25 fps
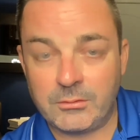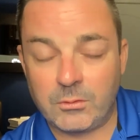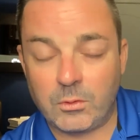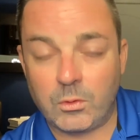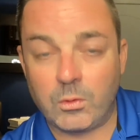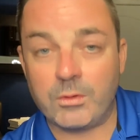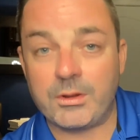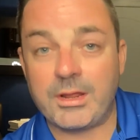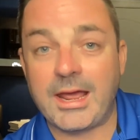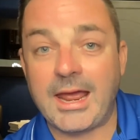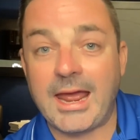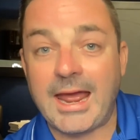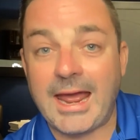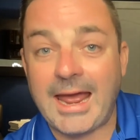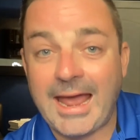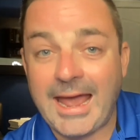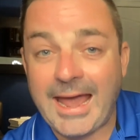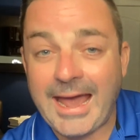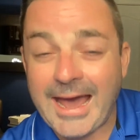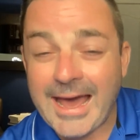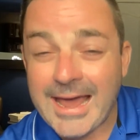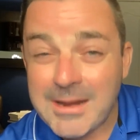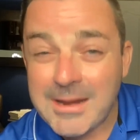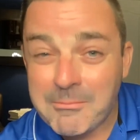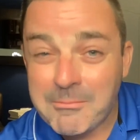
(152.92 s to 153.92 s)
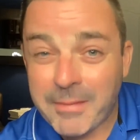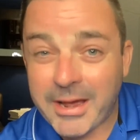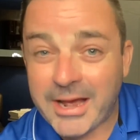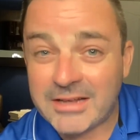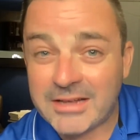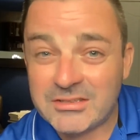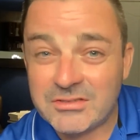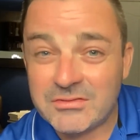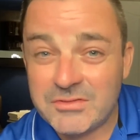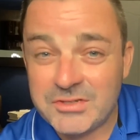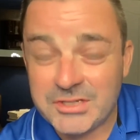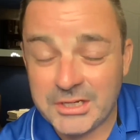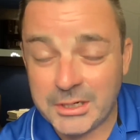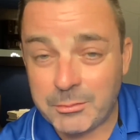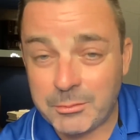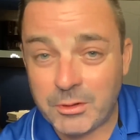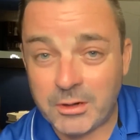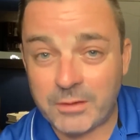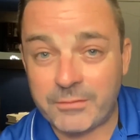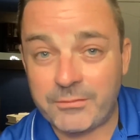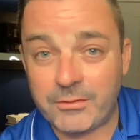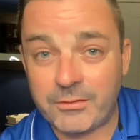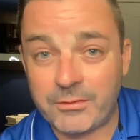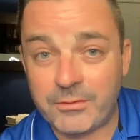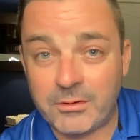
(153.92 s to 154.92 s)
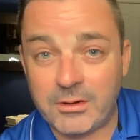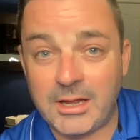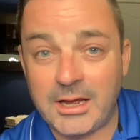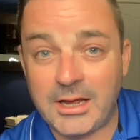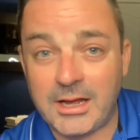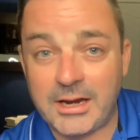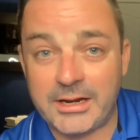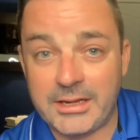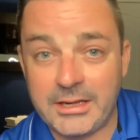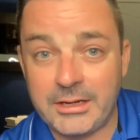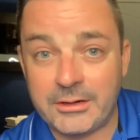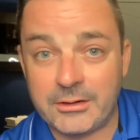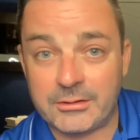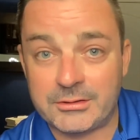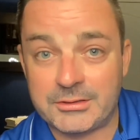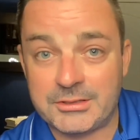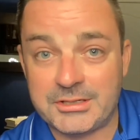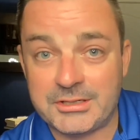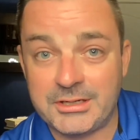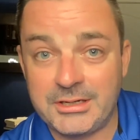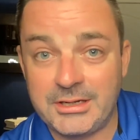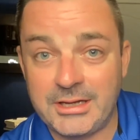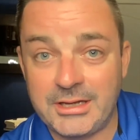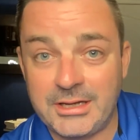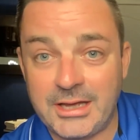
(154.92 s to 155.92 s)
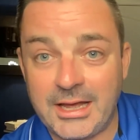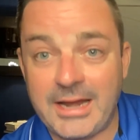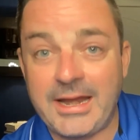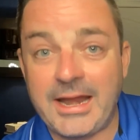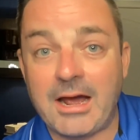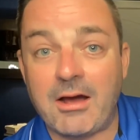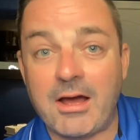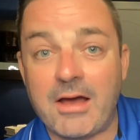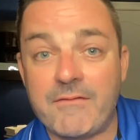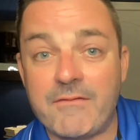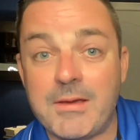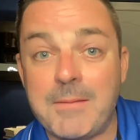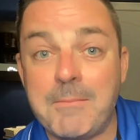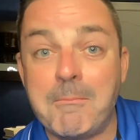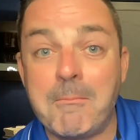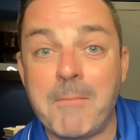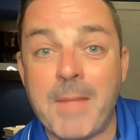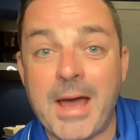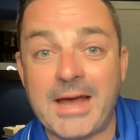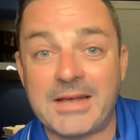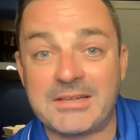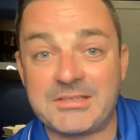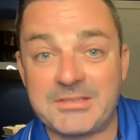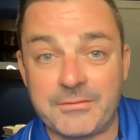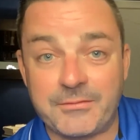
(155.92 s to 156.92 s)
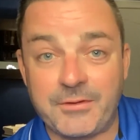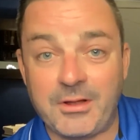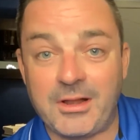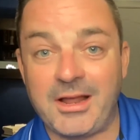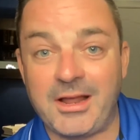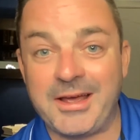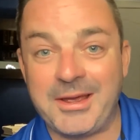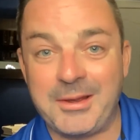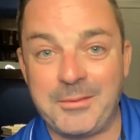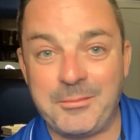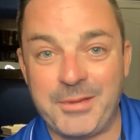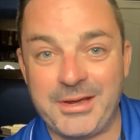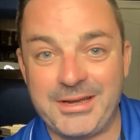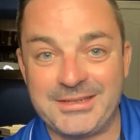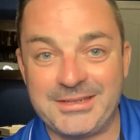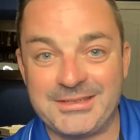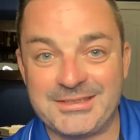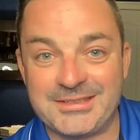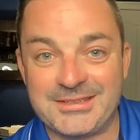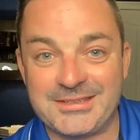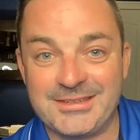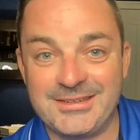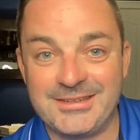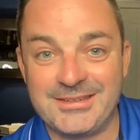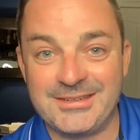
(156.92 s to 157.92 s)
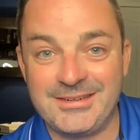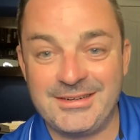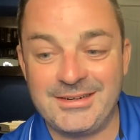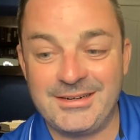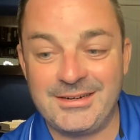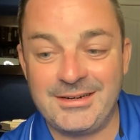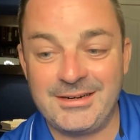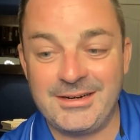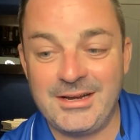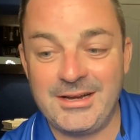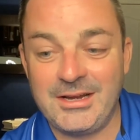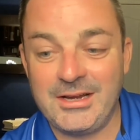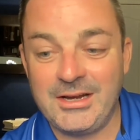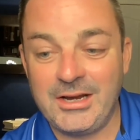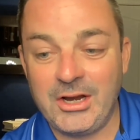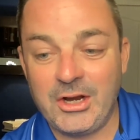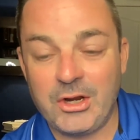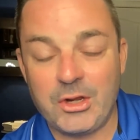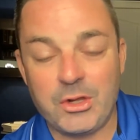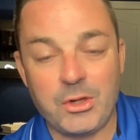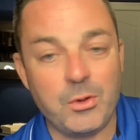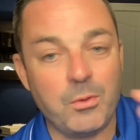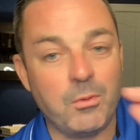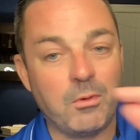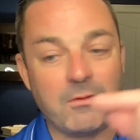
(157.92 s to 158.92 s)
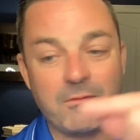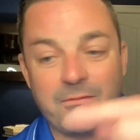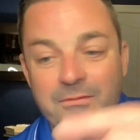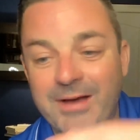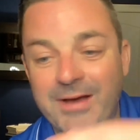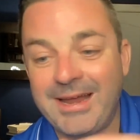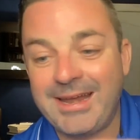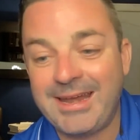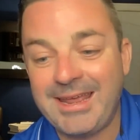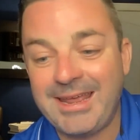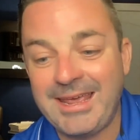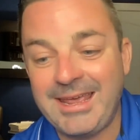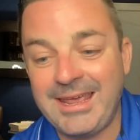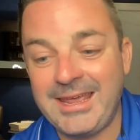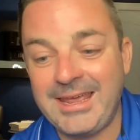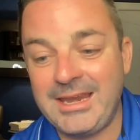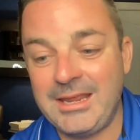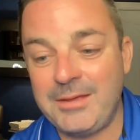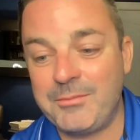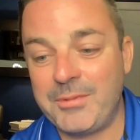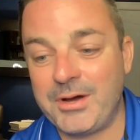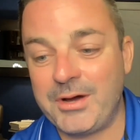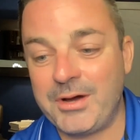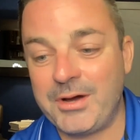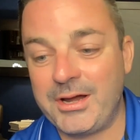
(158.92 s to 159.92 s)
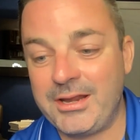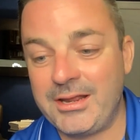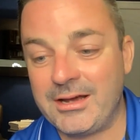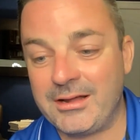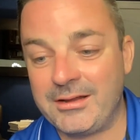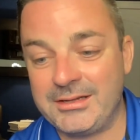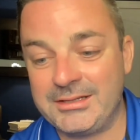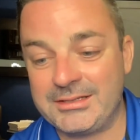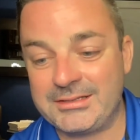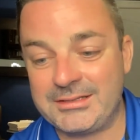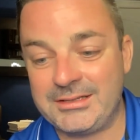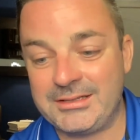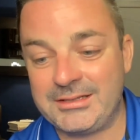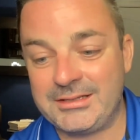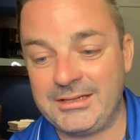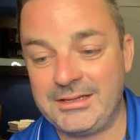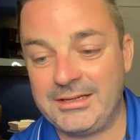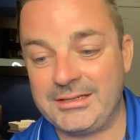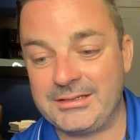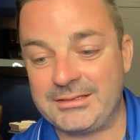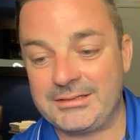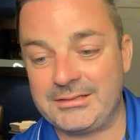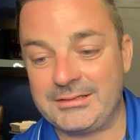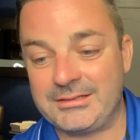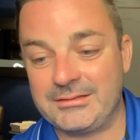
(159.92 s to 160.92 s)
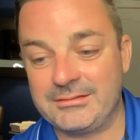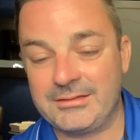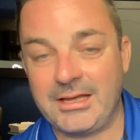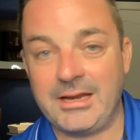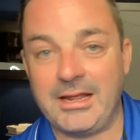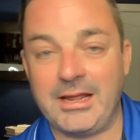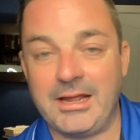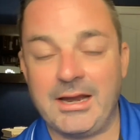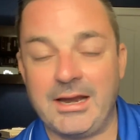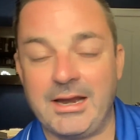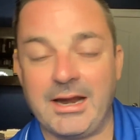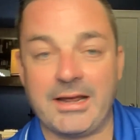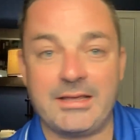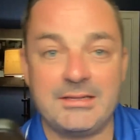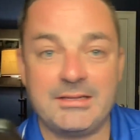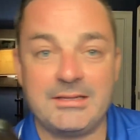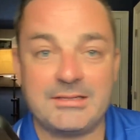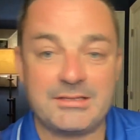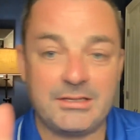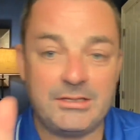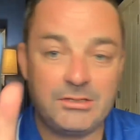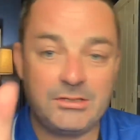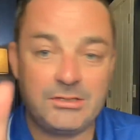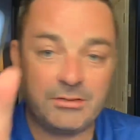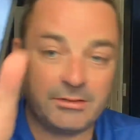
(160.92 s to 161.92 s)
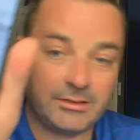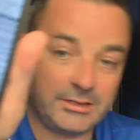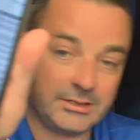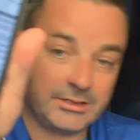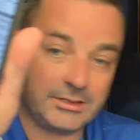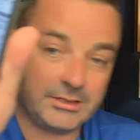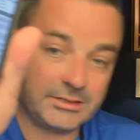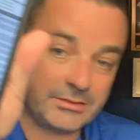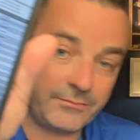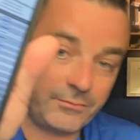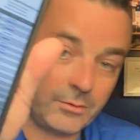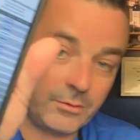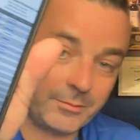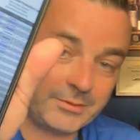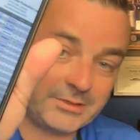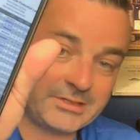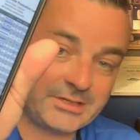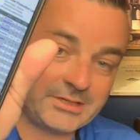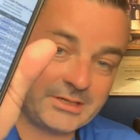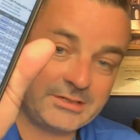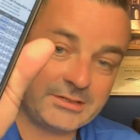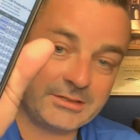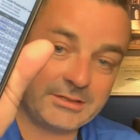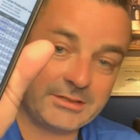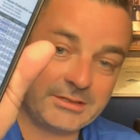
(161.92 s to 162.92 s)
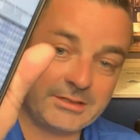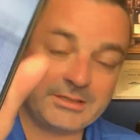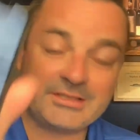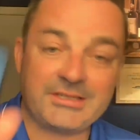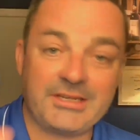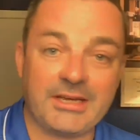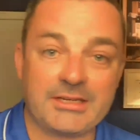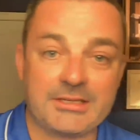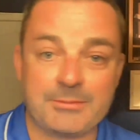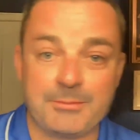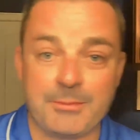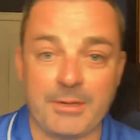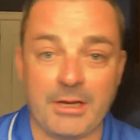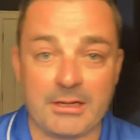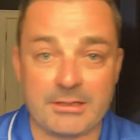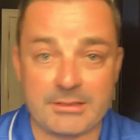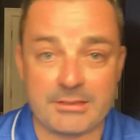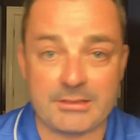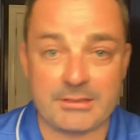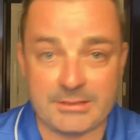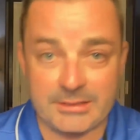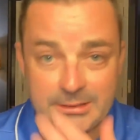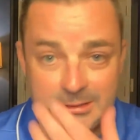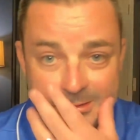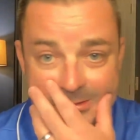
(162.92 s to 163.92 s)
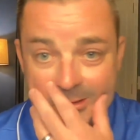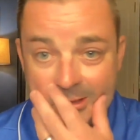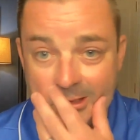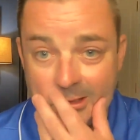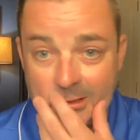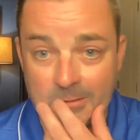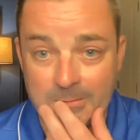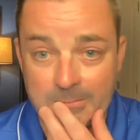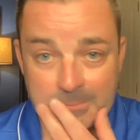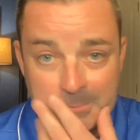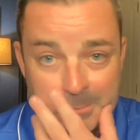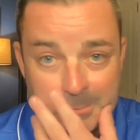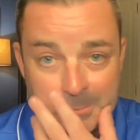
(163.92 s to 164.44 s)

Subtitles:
or they had a massive GMR for a lot of years and now have a massive client base. You won't find anybody on this list. And then I can send you the list. If you want me to send you the list, text me. I'll send it to you.